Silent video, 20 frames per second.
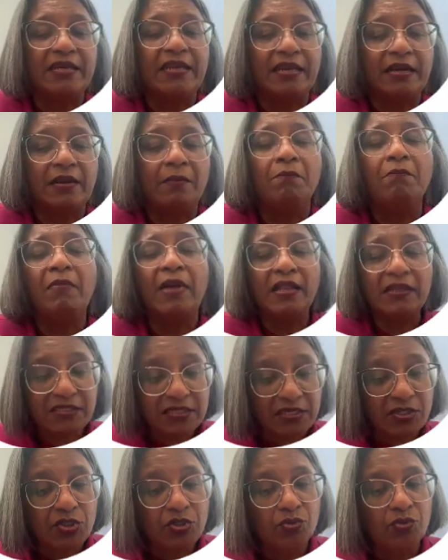in a
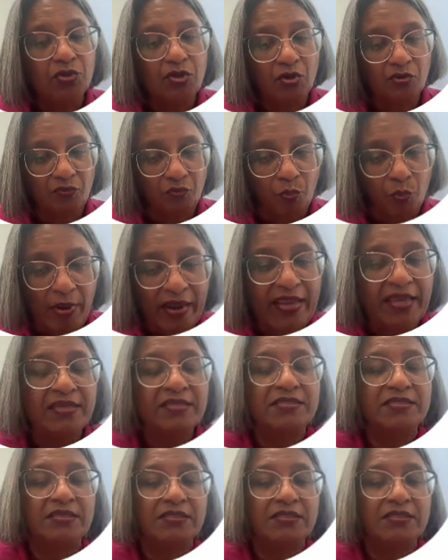multitude of ways.